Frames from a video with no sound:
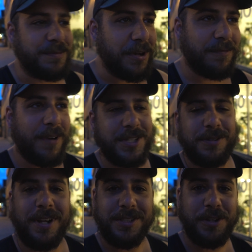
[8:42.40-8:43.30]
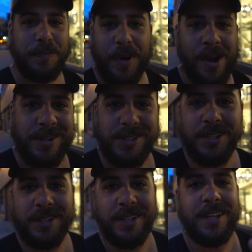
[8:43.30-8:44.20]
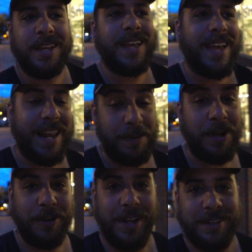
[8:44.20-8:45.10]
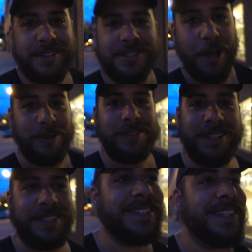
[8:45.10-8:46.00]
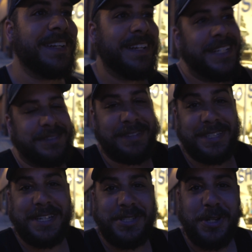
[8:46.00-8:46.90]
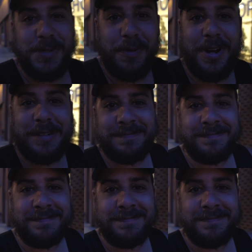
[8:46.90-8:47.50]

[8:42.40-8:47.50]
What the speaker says: Some good restaurants, good bars, and I'm hungry. So let's get to exploring.